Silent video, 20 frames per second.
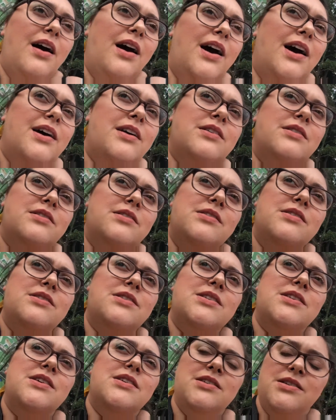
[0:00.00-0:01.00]

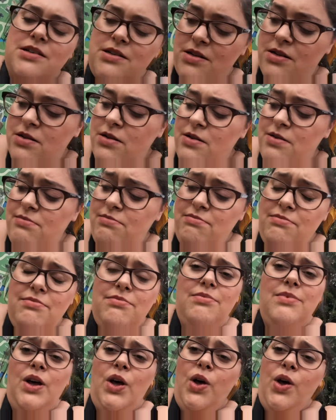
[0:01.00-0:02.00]
And
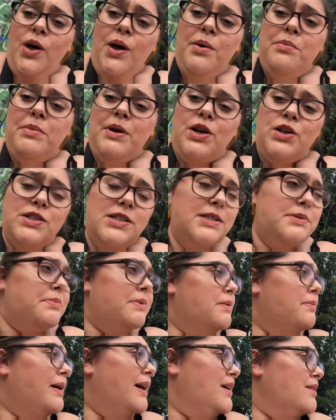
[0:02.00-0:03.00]
because there's
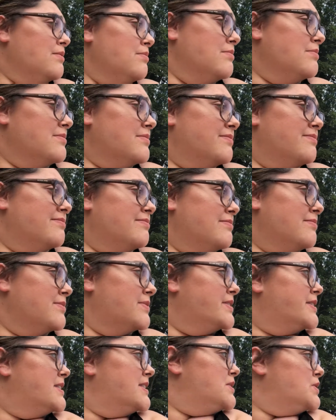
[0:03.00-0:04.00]
been about
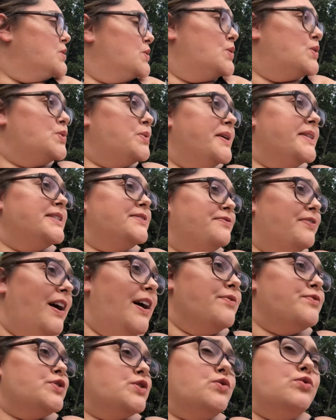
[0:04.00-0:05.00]

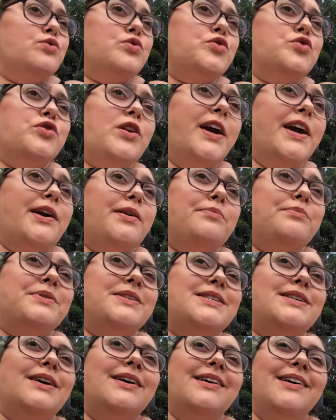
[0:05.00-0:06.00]
25 school
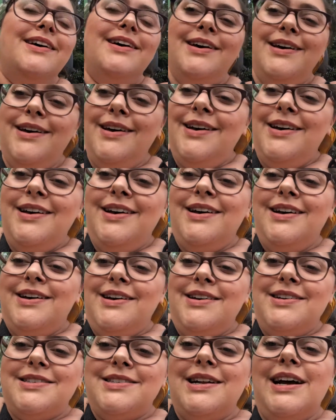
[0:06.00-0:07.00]
trips,
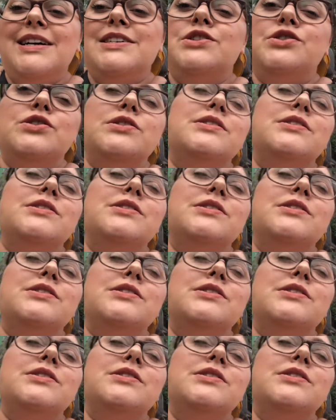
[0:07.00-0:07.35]
it's nice